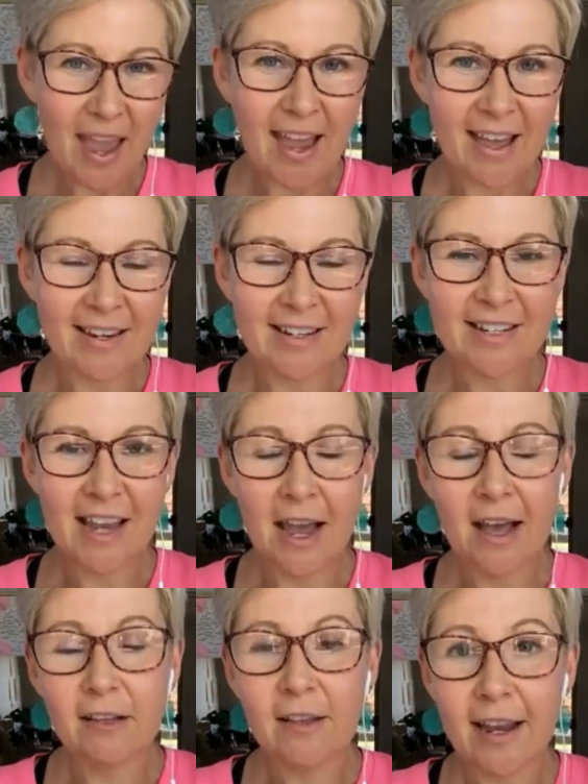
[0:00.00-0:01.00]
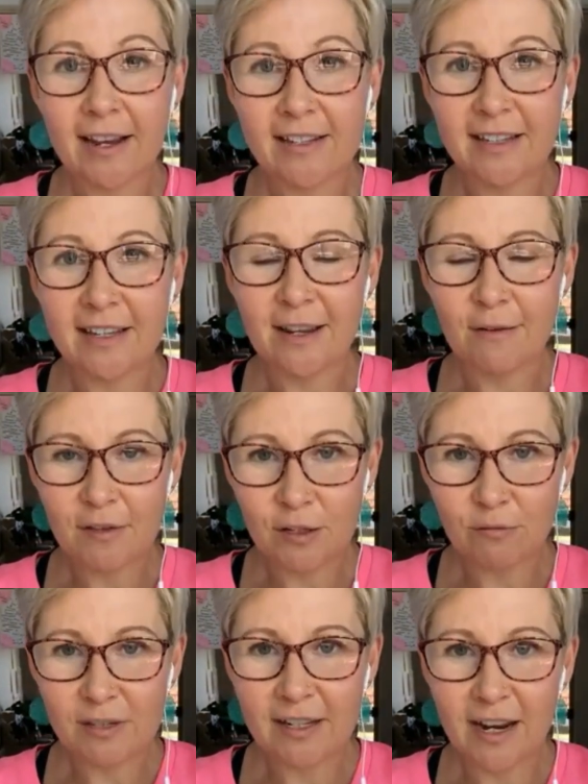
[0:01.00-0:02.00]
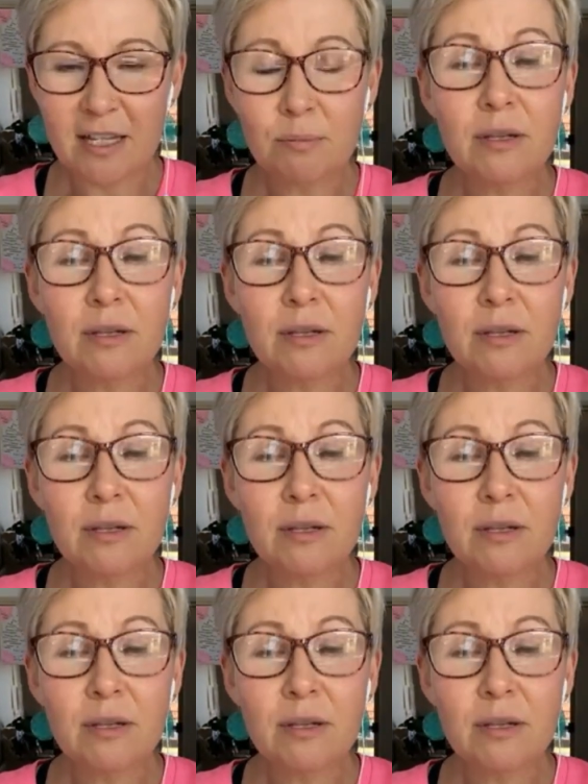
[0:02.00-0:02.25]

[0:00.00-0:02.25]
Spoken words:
And like I said, if this resonates,